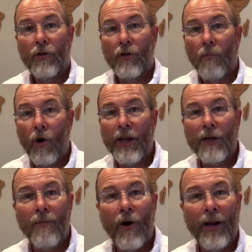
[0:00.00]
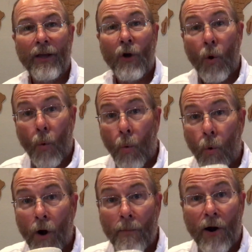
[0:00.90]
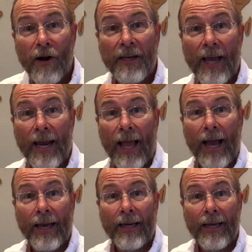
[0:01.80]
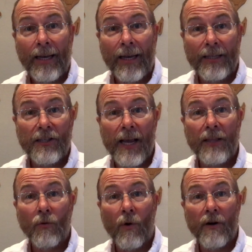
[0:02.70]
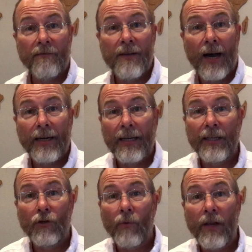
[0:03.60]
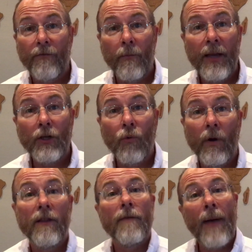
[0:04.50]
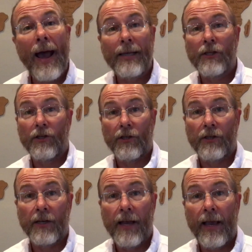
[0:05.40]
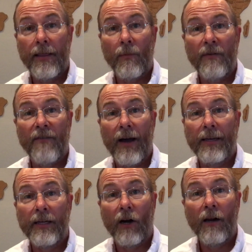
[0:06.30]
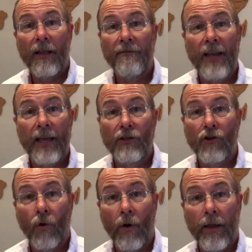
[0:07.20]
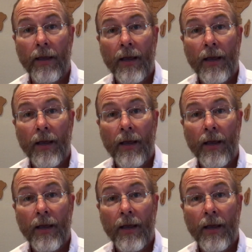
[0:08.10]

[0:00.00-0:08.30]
Good morning, good morning. We're burning daylight. Let's take the Word of God and let's read from each one of the passages today that we find in our Live Dead Joy.